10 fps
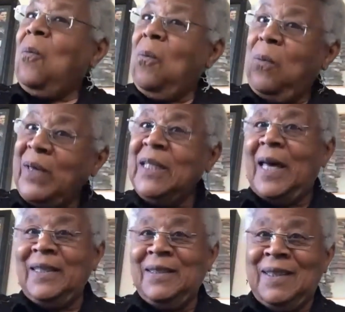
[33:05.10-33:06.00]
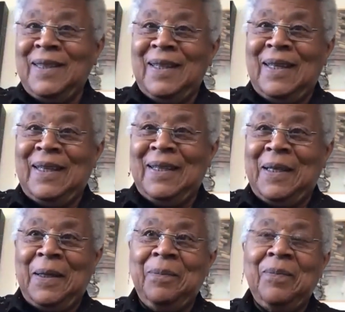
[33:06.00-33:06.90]
we like to think
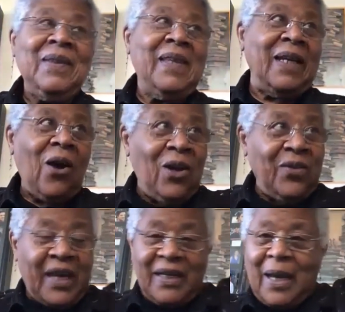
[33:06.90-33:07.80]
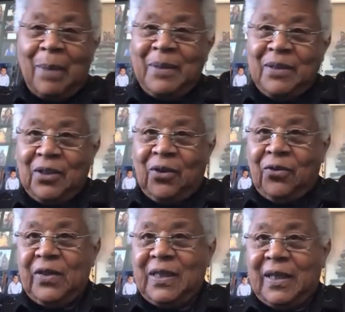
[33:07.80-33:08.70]
that all that happens
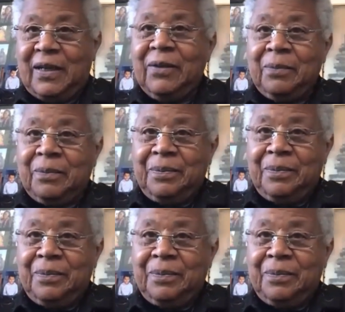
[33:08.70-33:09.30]
over there,